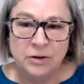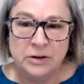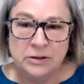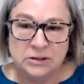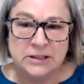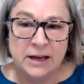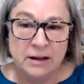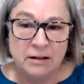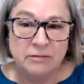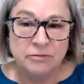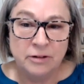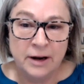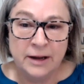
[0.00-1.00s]
yourself,
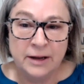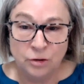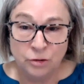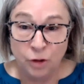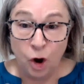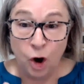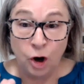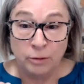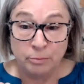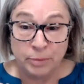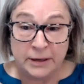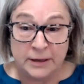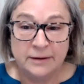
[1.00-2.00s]
right? You're the
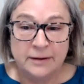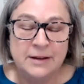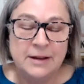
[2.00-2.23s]
heartbeat.